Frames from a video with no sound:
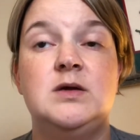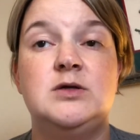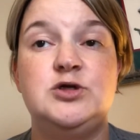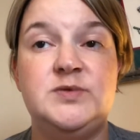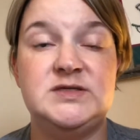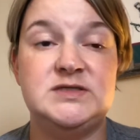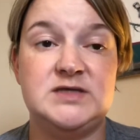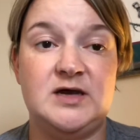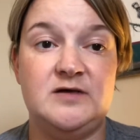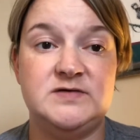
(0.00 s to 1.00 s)
two pieces
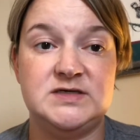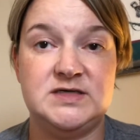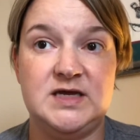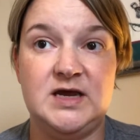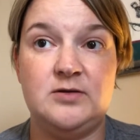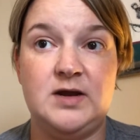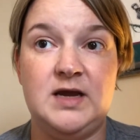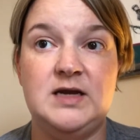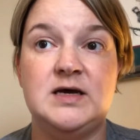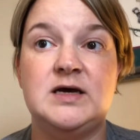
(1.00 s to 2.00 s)
of 16 count
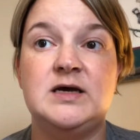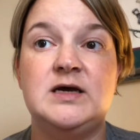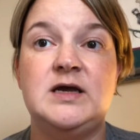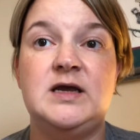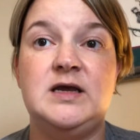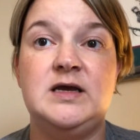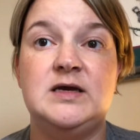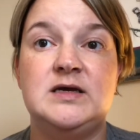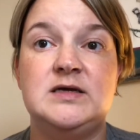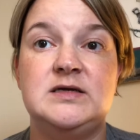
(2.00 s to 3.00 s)
Aida
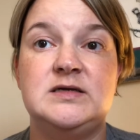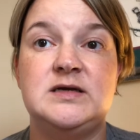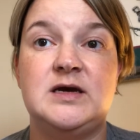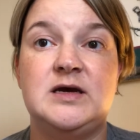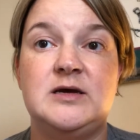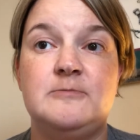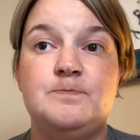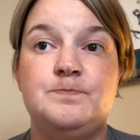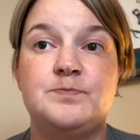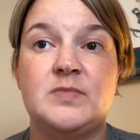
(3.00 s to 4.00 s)

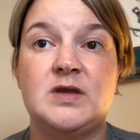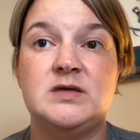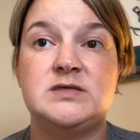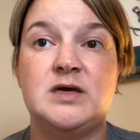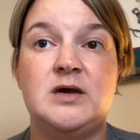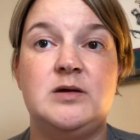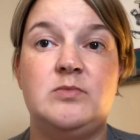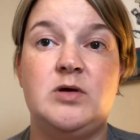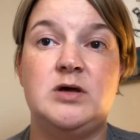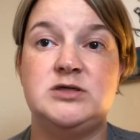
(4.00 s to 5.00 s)
and
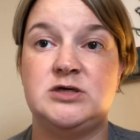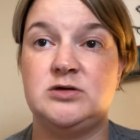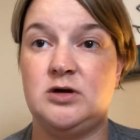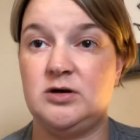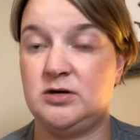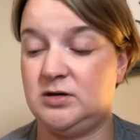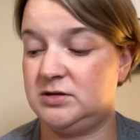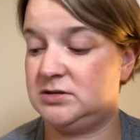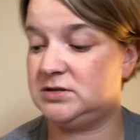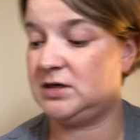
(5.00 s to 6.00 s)
some Gentle
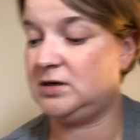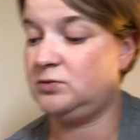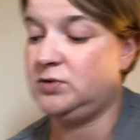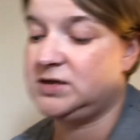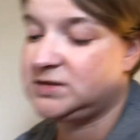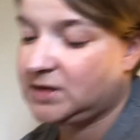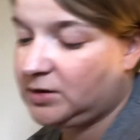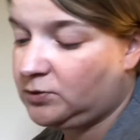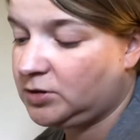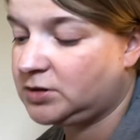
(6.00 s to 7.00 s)
Arts and Weeks
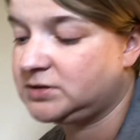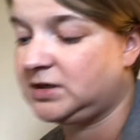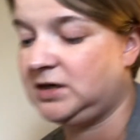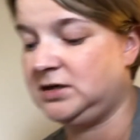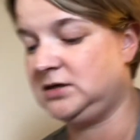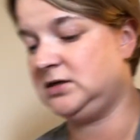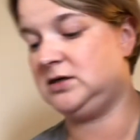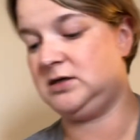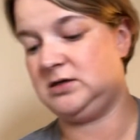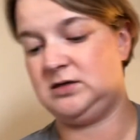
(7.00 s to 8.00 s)
Dye Works and
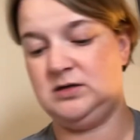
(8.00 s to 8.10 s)
a